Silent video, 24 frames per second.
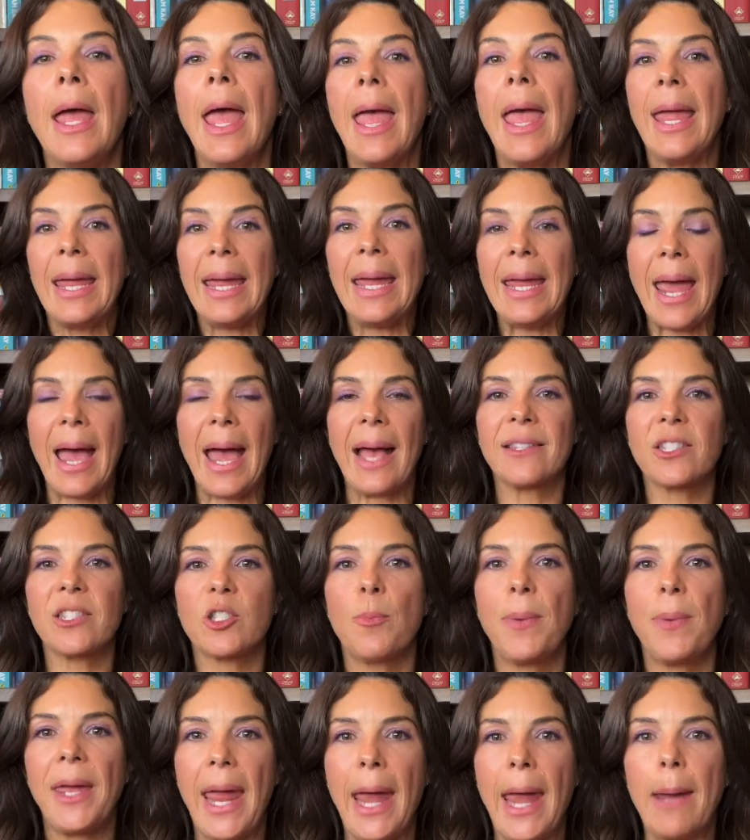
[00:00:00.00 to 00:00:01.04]
he has
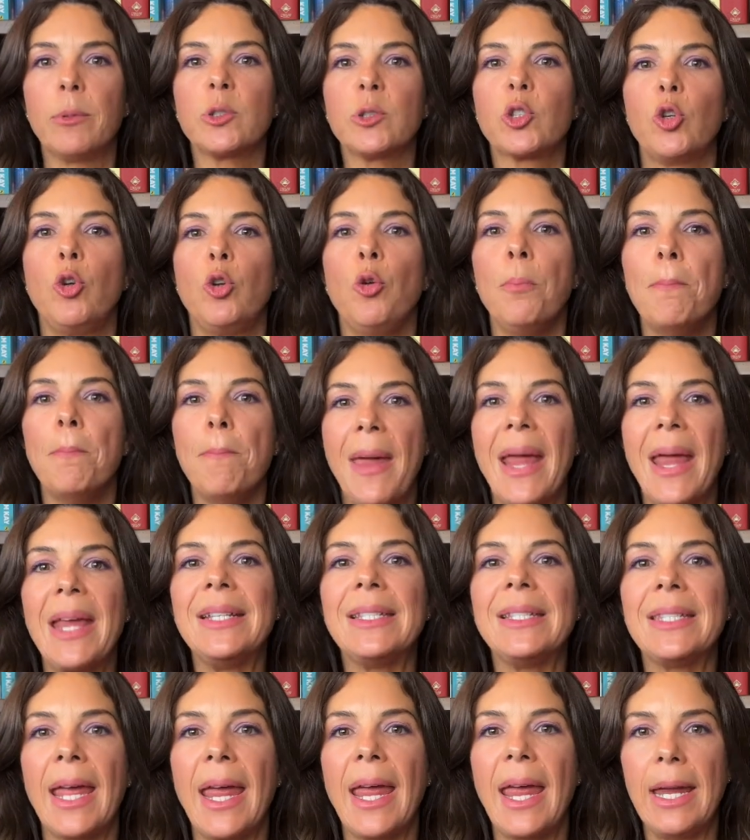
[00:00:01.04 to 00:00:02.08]
to be able to
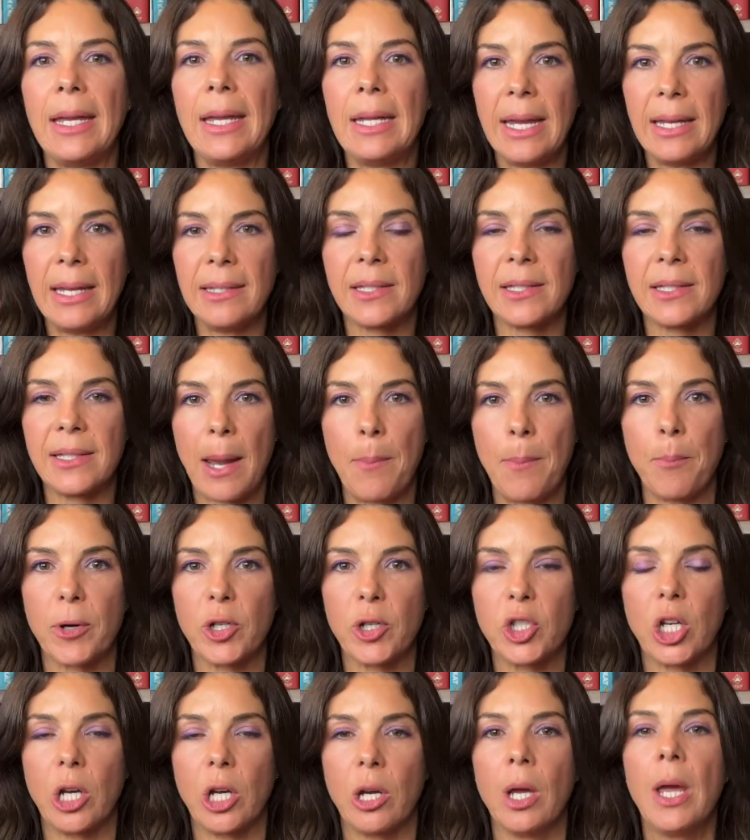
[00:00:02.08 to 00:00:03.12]
maintain his
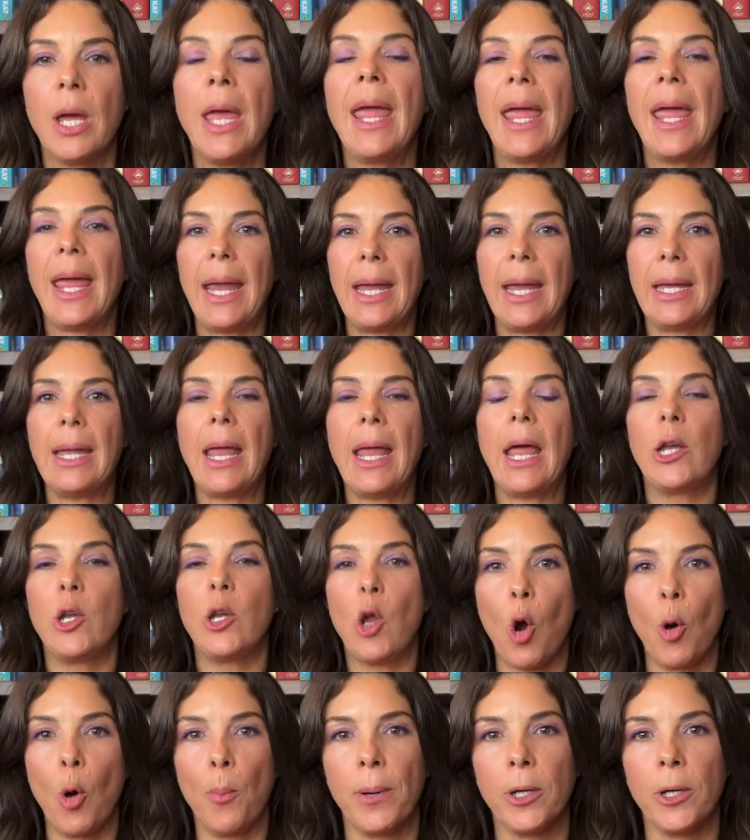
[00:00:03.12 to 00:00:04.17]
temperature in
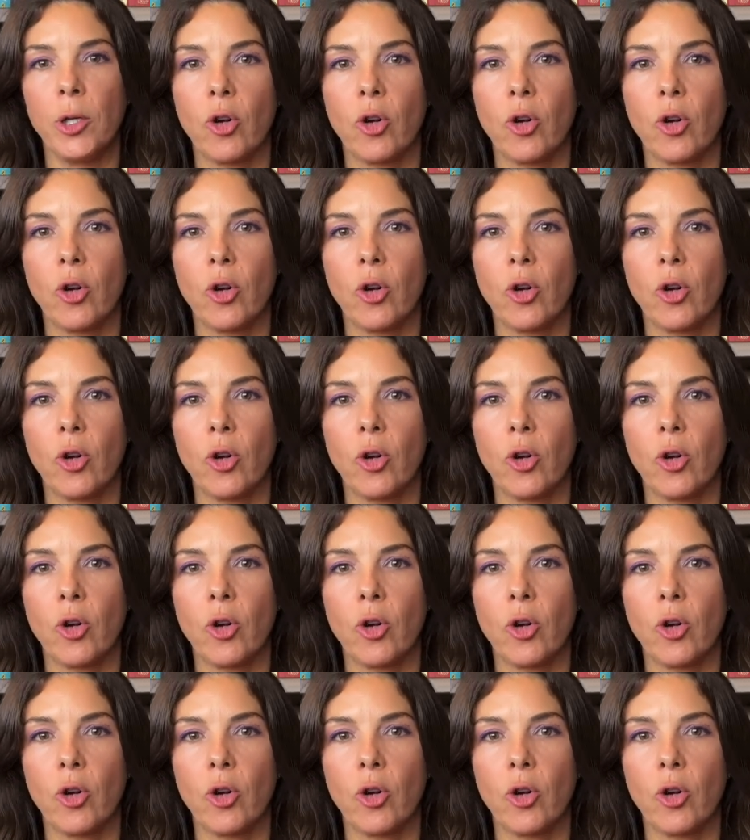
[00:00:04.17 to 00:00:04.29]
an open